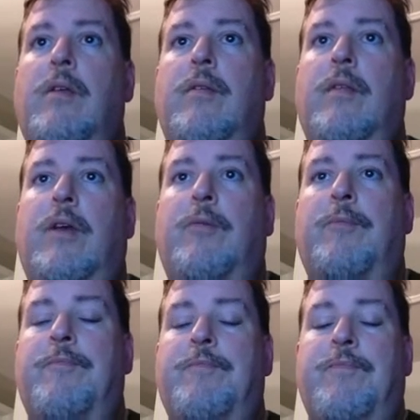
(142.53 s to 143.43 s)
now,
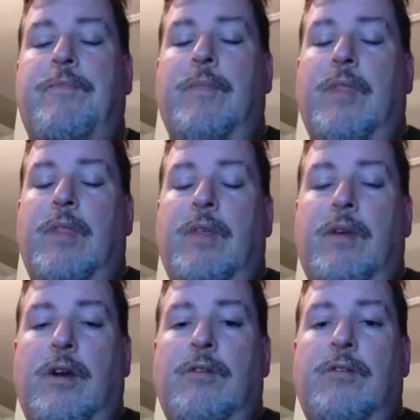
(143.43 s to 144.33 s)

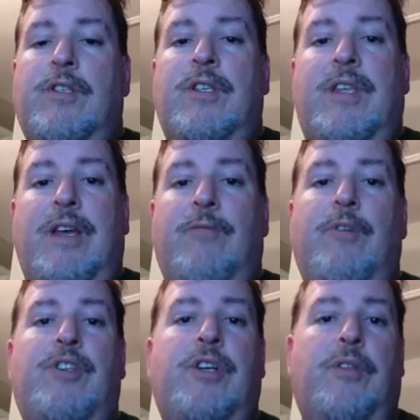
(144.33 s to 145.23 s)
Congress did
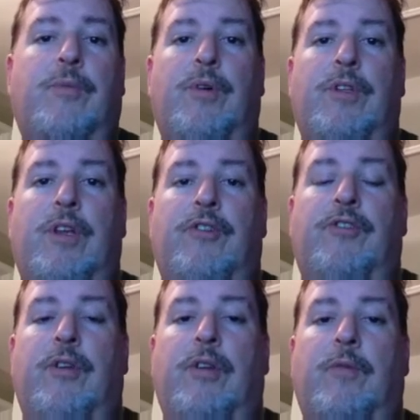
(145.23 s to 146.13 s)
reject the
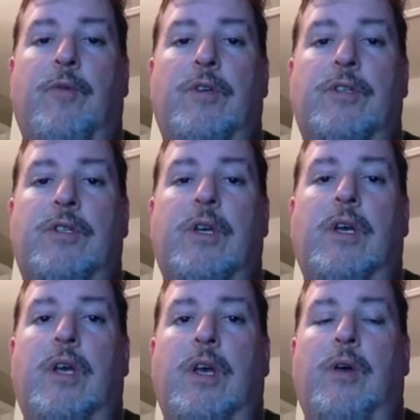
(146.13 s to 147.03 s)
petition. It
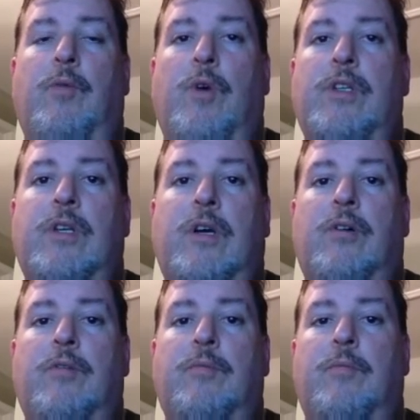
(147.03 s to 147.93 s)
wasn't
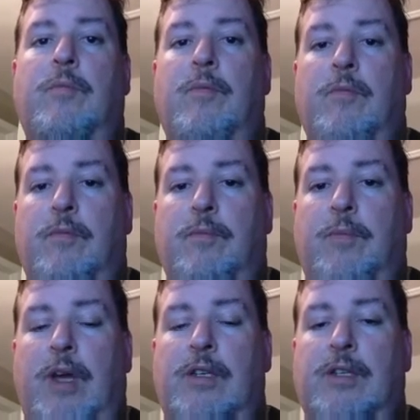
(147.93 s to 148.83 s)
on
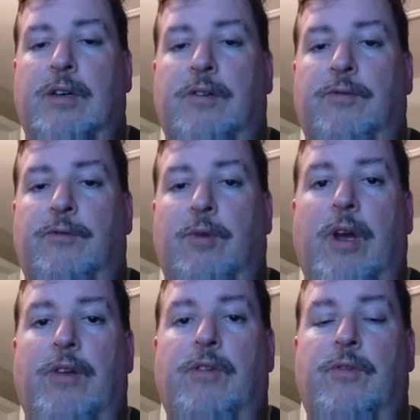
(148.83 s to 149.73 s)
base of
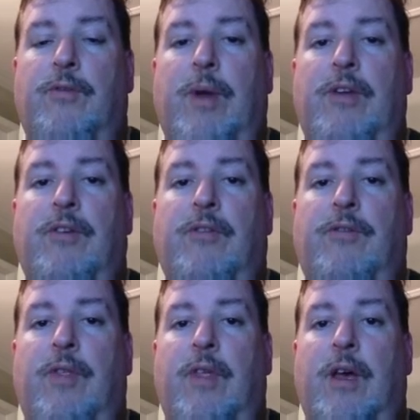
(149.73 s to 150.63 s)
race. It was based off
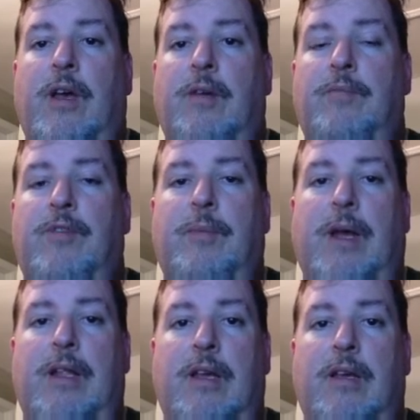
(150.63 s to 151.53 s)
some
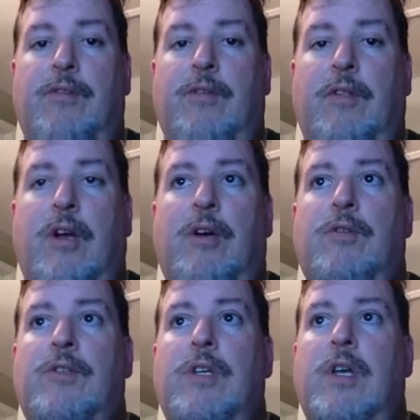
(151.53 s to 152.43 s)
ideas and
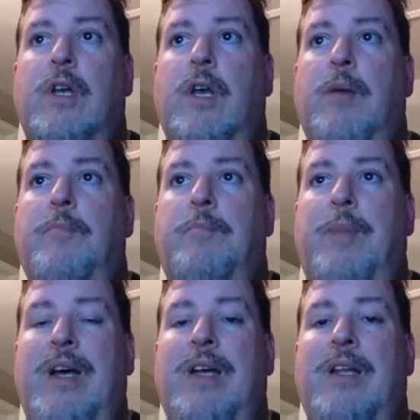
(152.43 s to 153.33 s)
laws.
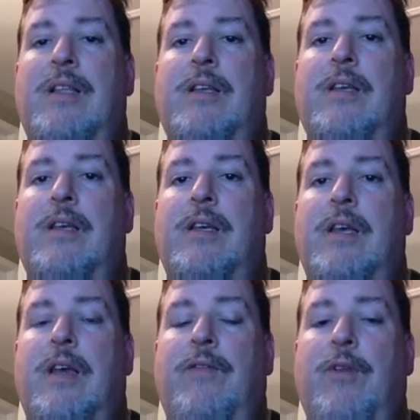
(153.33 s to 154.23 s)
But
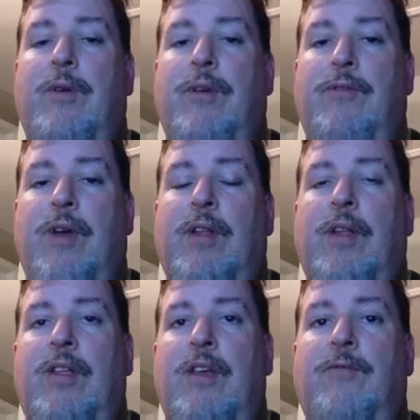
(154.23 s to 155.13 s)
even though they failed,
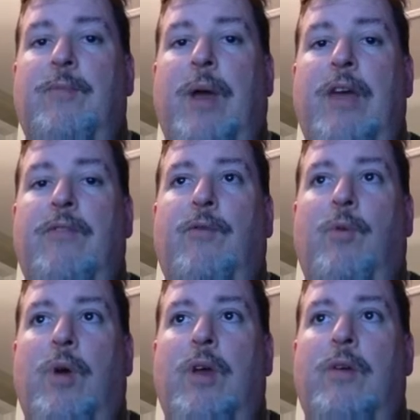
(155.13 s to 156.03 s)
it did pave
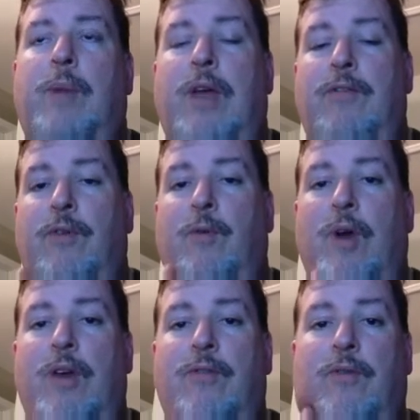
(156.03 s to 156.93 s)
the
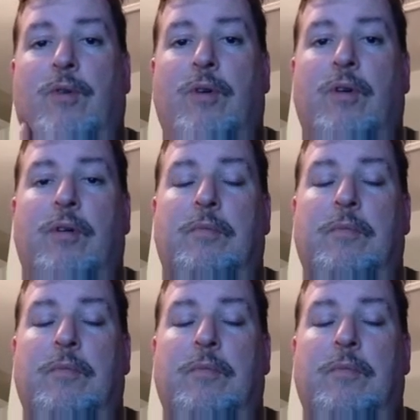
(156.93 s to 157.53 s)
way for,